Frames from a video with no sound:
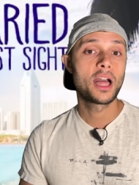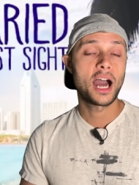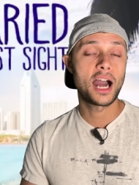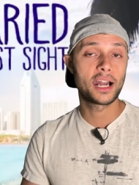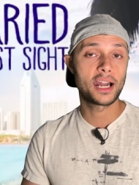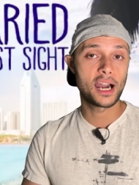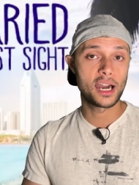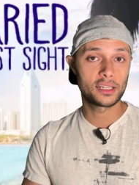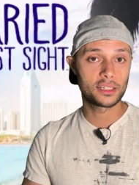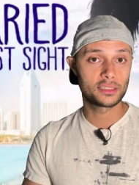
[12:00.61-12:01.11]
I
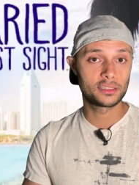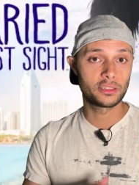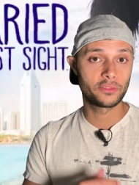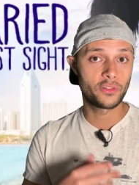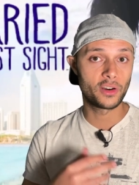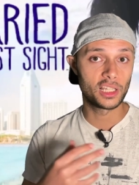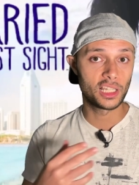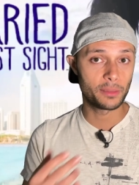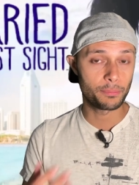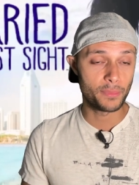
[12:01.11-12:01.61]
gotta
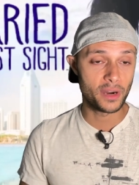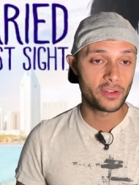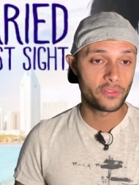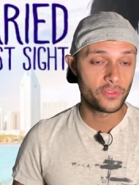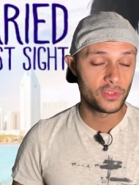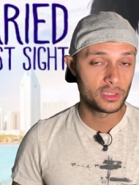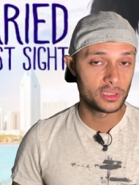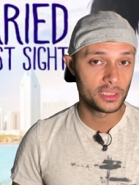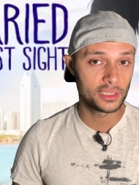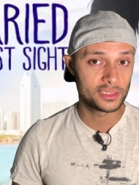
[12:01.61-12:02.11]
develop my
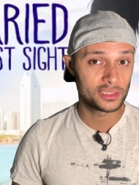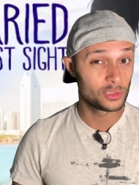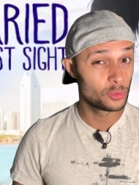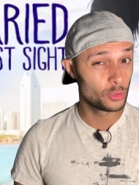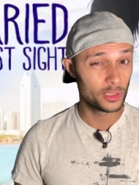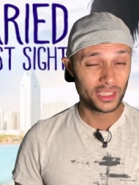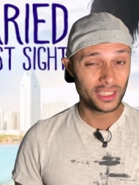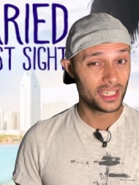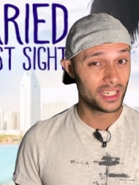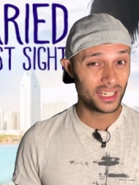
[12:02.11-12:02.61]
feelings. You
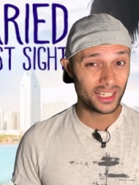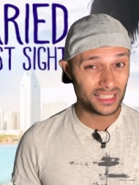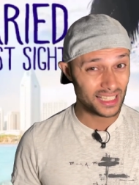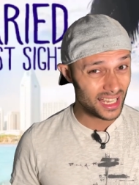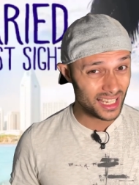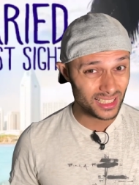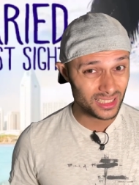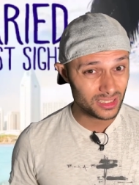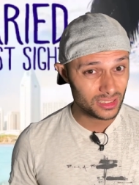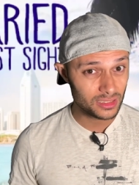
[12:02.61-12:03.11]
didn't hear
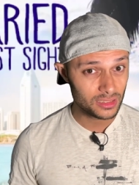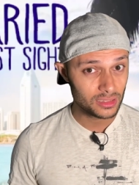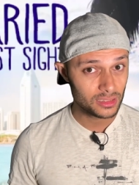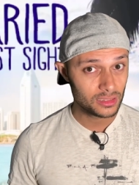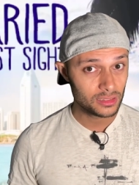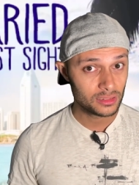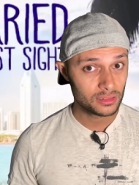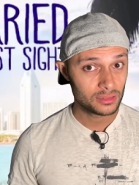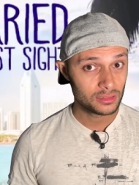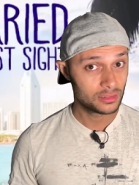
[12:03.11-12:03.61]
that?
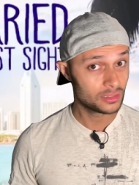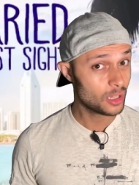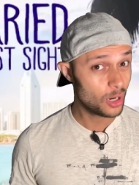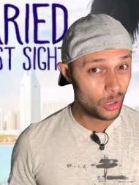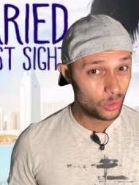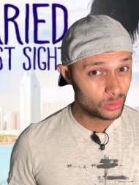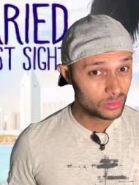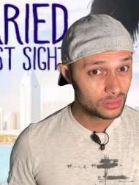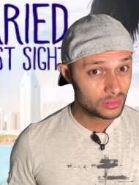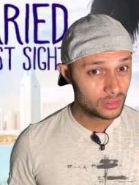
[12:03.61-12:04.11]

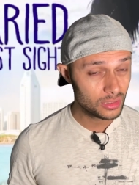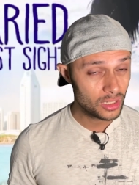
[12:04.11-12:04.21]
No?